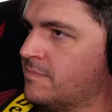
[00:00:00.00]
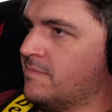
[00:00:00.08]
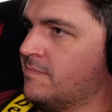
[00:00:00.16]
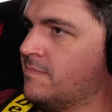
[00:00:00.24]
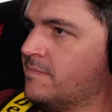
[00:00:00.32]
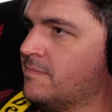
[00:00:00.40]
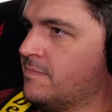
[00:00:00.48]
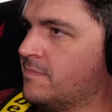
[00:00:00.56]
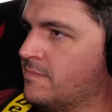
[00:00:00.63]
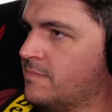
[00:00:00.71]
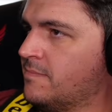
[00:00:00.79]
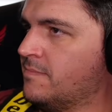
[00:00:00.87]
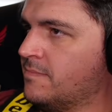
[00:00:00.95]
truly
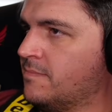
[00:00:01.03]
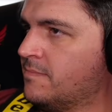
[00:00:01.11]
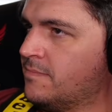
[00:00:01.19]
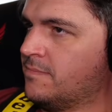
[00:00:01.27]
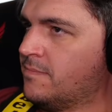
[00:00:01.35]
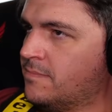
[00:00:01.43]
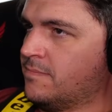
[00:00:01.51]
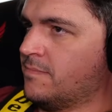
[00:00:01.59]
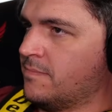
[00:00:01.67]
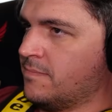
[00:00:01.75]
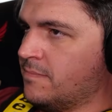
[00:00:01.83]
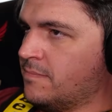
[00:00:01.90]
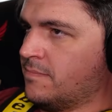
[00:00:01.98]
epic experiences.
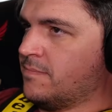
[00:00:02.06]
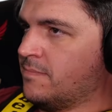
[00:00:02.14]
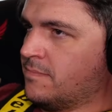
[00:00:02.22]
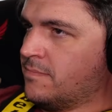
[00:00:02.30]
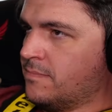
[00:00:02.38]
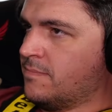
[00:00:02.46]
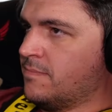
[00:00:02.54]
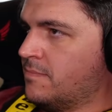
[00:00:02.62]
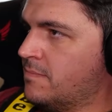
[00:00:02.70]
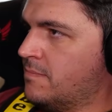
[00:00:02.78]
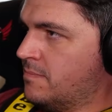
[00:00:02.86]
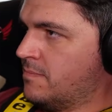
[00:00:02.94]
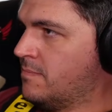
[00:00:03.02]
The added
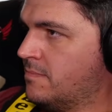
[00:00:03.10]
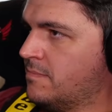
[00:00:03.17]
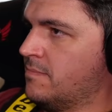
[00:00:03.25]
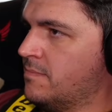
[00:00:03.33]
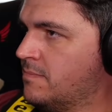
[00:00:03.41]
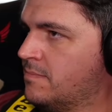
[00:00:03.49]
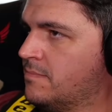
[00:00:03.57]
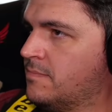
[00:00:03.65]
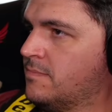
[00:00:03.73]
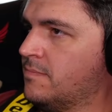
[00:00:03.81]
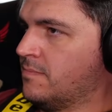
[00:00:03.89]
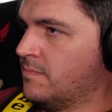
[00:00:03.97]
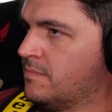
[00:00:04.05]
joy and
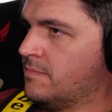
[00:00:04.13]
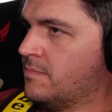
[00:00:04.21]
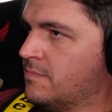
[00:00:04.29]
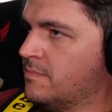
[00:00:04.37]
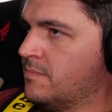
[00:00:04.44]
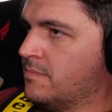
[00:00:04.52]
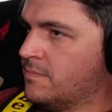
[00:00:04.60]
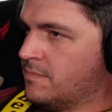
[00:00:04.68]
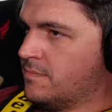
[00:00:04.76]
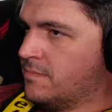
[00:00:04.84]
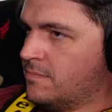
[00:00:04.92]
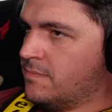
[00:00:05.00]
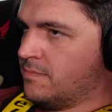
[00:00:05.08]
smiles this thing has brought to my
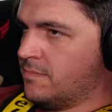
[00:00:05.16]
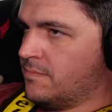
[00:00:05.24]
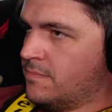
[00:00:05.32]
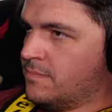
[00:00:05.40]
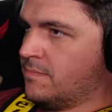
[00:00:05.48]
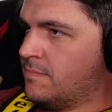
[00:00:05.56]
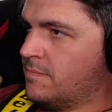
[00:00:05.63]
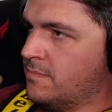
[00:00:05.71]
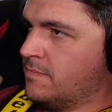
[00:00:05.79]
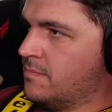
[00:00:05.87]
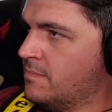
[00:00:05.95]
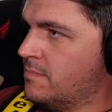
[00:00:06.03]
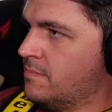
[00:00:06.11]
rally experience
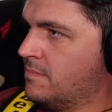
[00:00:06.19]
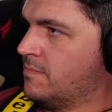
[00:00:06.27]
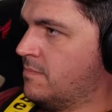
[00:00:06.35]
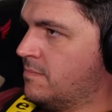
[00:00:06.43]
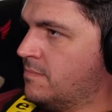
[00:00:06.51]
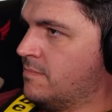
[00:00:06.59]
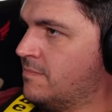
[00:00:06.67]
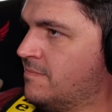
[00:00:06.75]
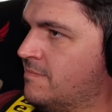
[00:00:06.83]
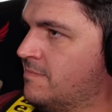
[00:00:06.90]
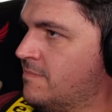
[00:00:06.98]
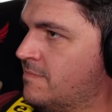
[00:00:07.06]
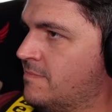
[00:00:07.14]
has me shouting from the
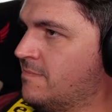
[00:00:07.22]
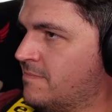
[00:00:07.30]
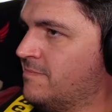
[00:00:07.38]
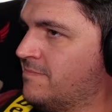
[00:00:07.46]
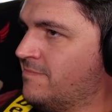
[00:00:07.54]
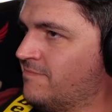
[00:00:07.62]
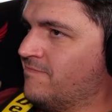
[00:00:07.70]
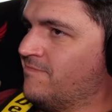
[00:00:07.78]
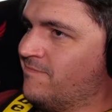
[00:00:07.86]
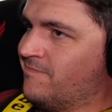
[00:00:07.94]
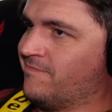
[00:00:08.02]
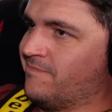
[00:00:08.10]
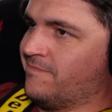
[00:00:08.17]
rooftops about it.
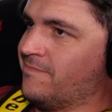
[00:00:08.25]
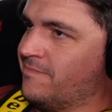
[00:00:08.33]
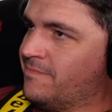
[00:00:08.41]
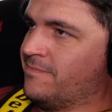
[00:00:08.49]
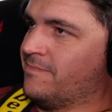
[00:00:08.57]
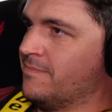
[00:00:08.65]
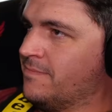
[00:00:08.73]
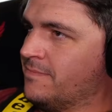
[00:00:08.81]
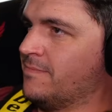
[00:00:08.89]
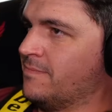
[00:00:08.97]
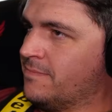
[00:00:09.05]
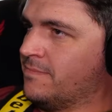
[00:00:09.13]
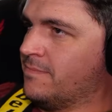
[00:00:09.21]
I've spent more
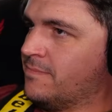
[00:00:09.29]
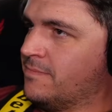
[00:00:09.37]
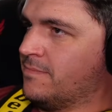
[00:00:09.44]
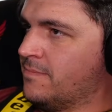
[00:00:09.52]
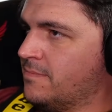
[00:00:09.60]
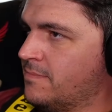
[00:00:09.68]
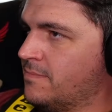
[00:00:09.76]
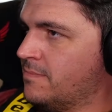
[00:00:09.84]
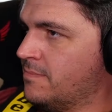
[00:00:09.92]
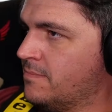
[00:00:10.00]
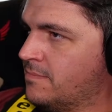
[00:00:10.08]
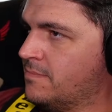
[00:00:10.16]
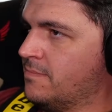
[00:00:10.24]
time rallying these
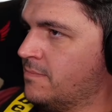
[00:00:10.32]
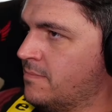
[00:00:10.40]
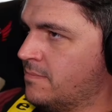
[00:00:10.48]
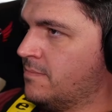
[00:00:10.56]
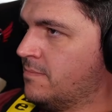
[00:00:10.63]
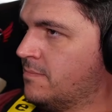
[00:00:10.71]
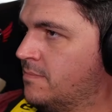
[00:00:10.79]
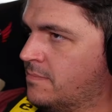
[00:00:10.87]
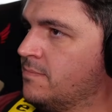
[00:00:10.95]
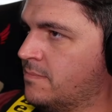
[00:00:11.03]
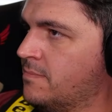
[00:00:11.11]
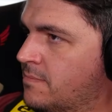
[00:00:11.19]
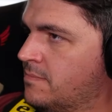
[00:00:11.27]
past few weeks
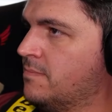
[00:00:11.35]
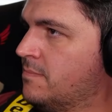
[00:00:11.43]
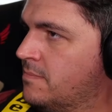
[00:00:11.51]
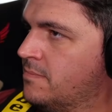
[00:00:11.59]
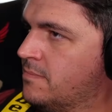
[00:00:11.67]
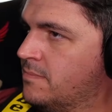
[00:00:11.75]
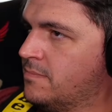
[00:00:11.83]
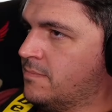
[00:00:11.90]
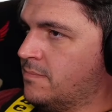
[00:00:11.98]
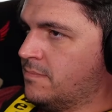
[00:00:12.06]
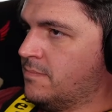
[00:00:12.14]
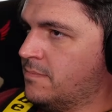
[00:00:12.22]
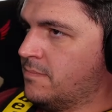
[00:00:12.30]
than the past few
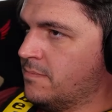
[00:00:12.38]
years.